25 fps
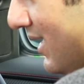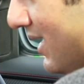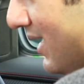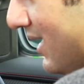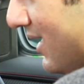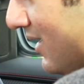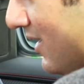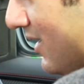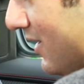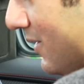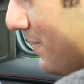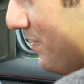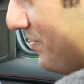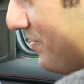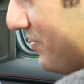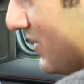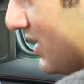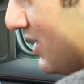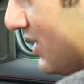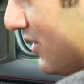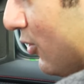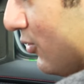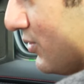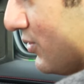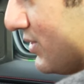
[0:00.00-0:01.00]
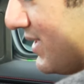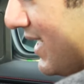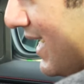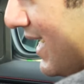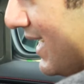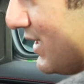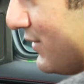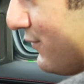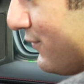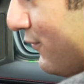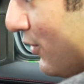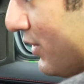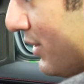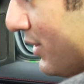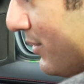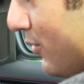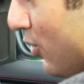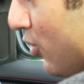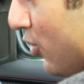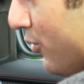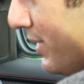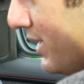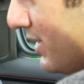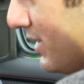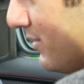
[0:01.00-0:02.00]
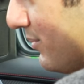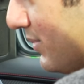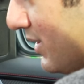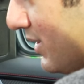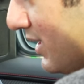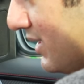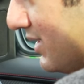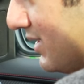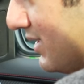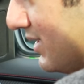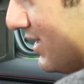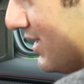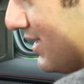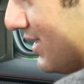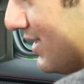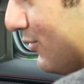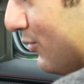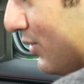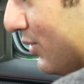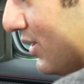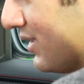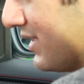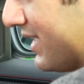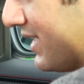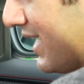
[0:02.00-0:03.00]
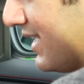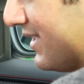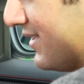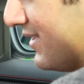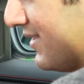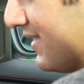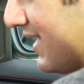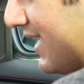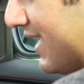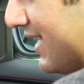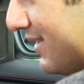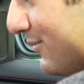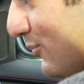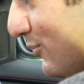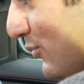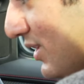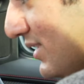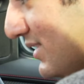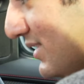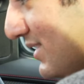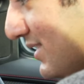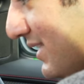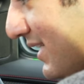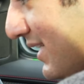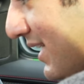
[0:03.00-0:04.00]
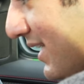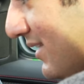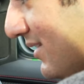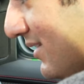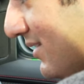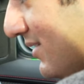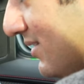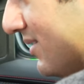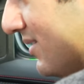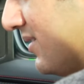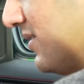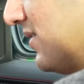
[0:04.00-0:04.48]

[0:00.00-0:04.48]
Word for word: No stats for the moment, but we'll get to that once again.